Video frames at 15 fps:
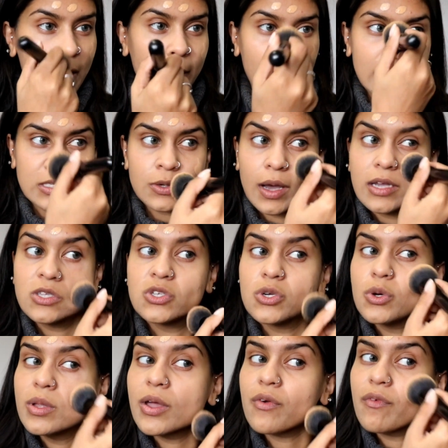Okay, so I
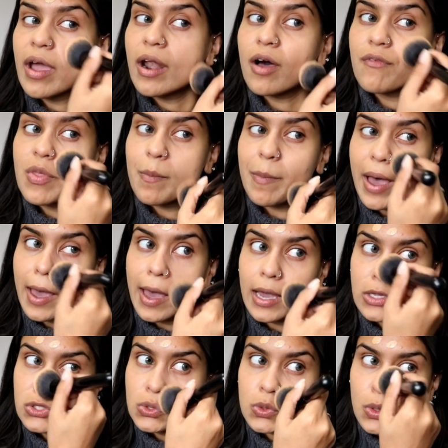do, like, right off the bat,
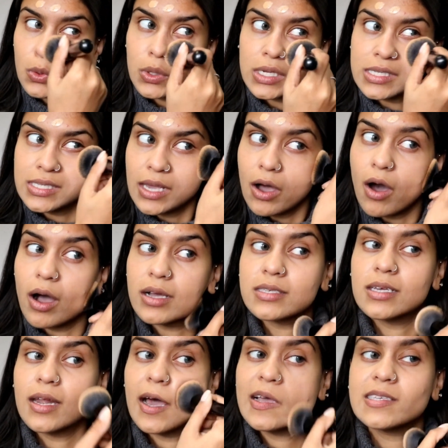I do notice it
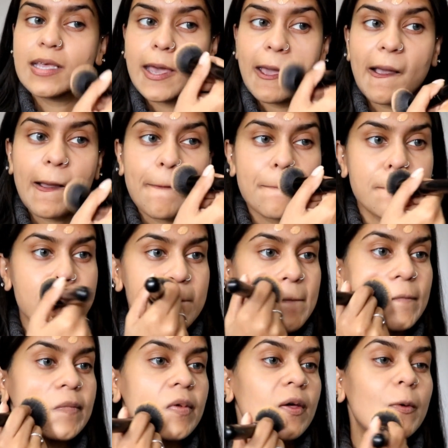oxidizing.
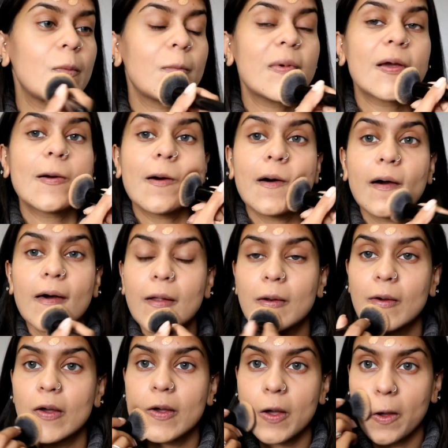And oh my god,
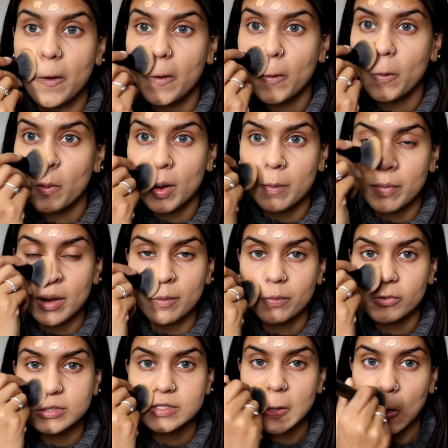one
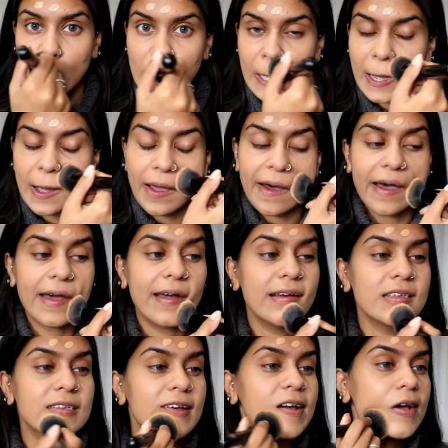pump was nothing,
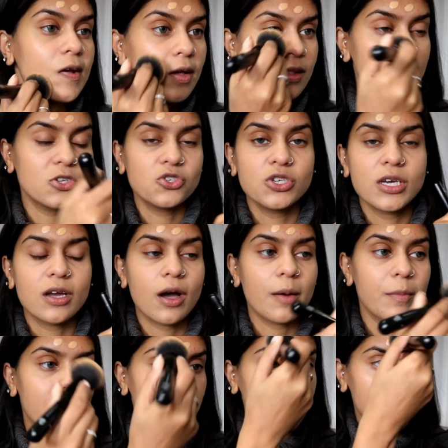guys. Like, this cheek
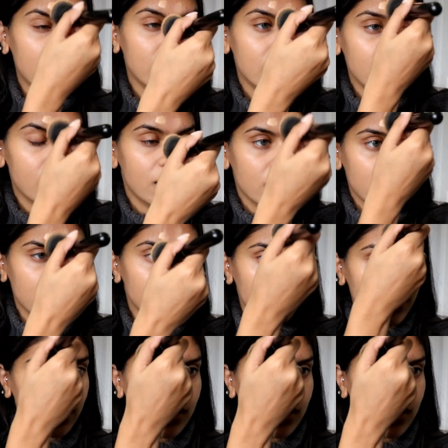got barely any love.